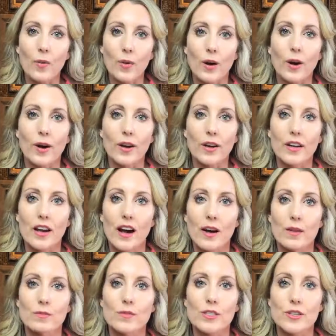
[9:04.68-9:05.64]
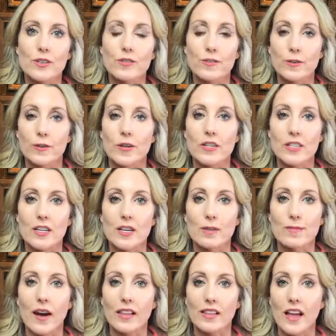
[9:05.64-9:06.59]
word comes to fruition
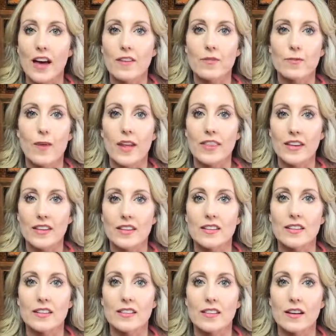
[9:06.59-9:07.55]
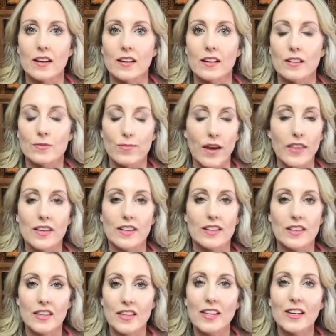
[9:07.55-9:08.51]
in my life by the end of
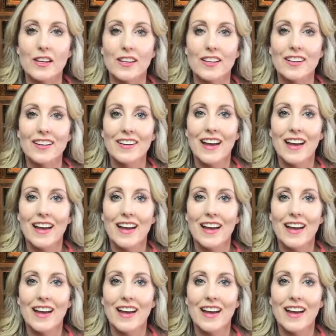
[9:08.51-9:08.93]
the year.